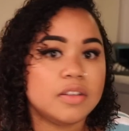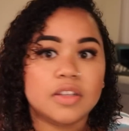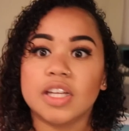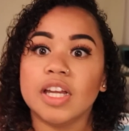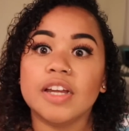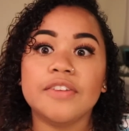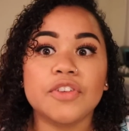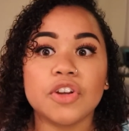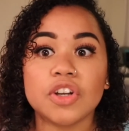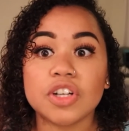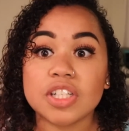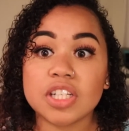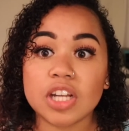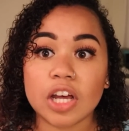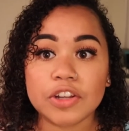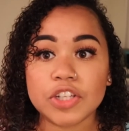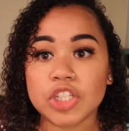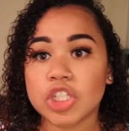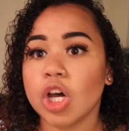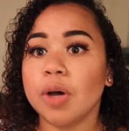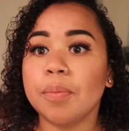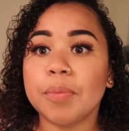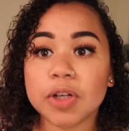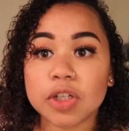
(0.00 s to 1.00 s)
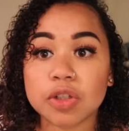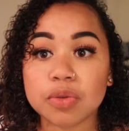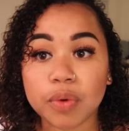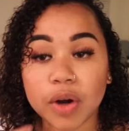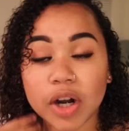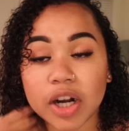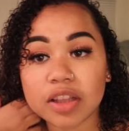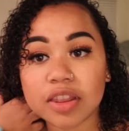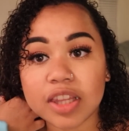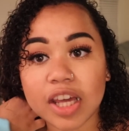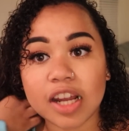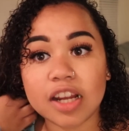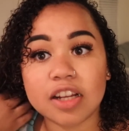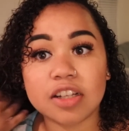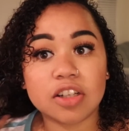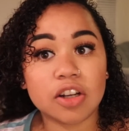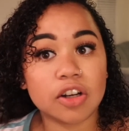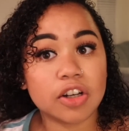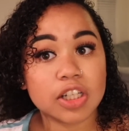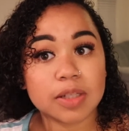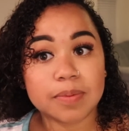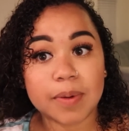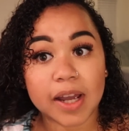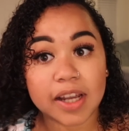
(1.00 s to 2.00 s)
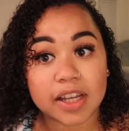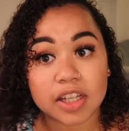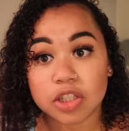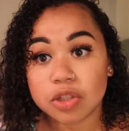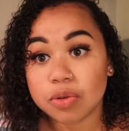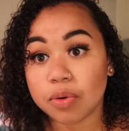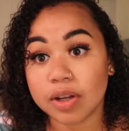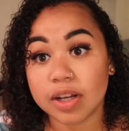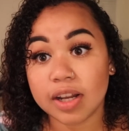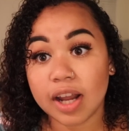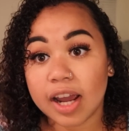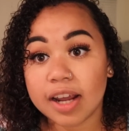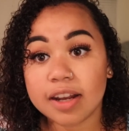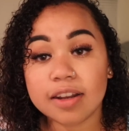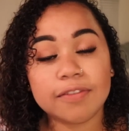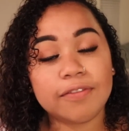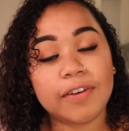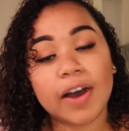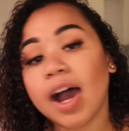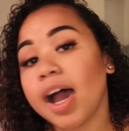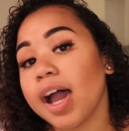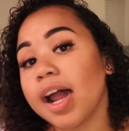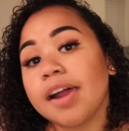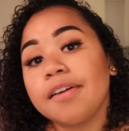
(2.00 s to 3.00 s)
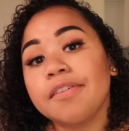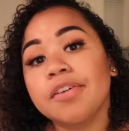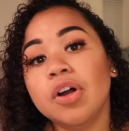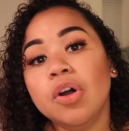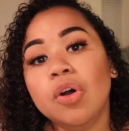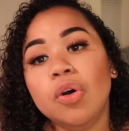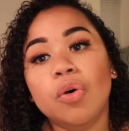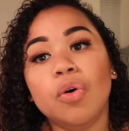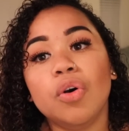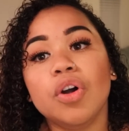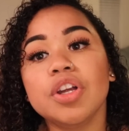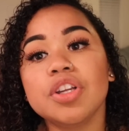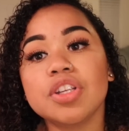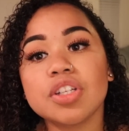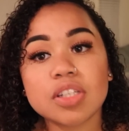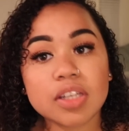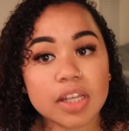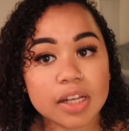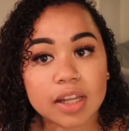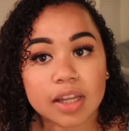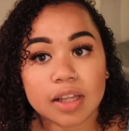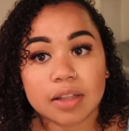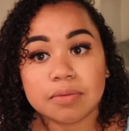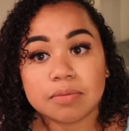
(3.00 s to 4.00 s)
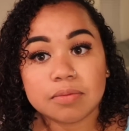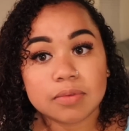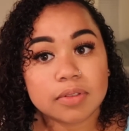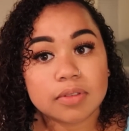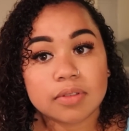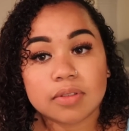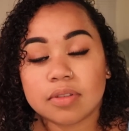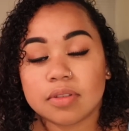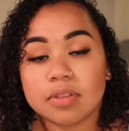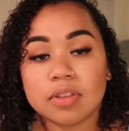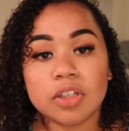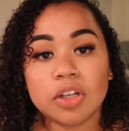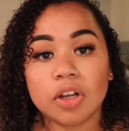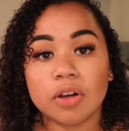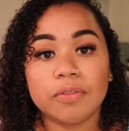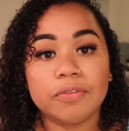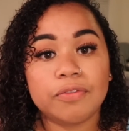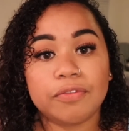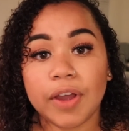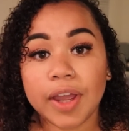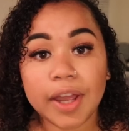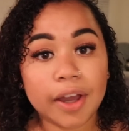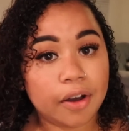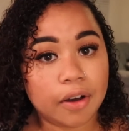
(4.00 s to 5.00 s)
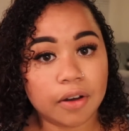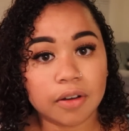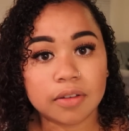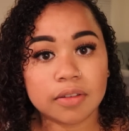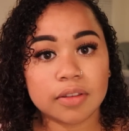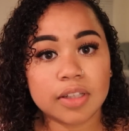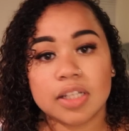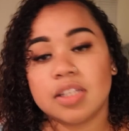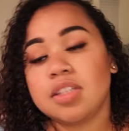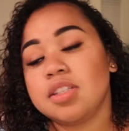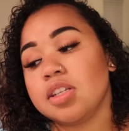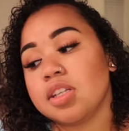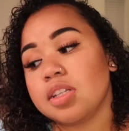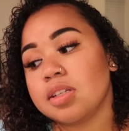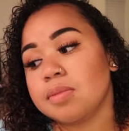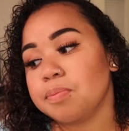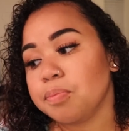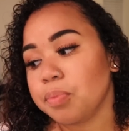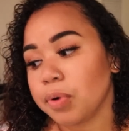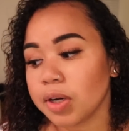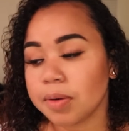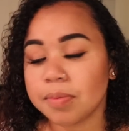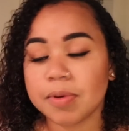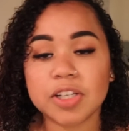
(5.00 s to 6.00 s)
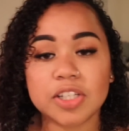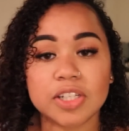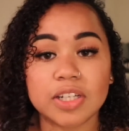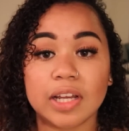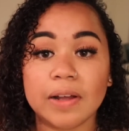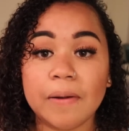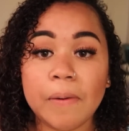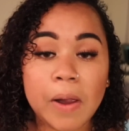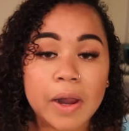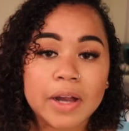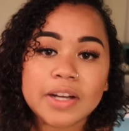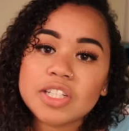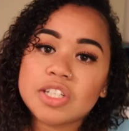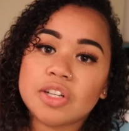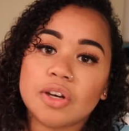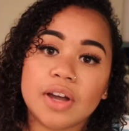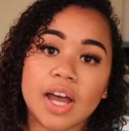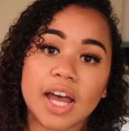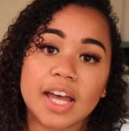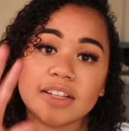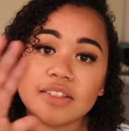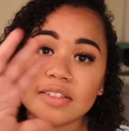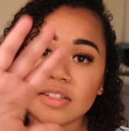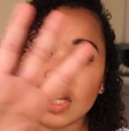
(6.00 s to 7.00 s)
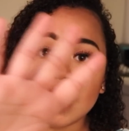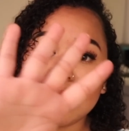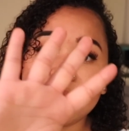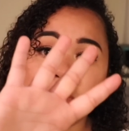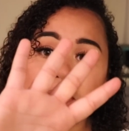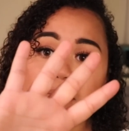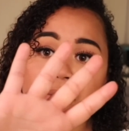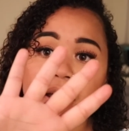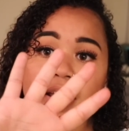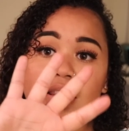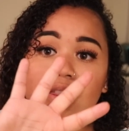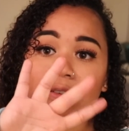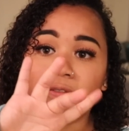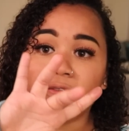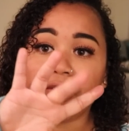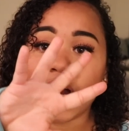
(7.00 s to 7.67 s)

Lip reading: give yourself so much work that it turns back into a 9 to 5, or you're just gonna, you know, fail. That's just pretty much it. So guys, keep in mind the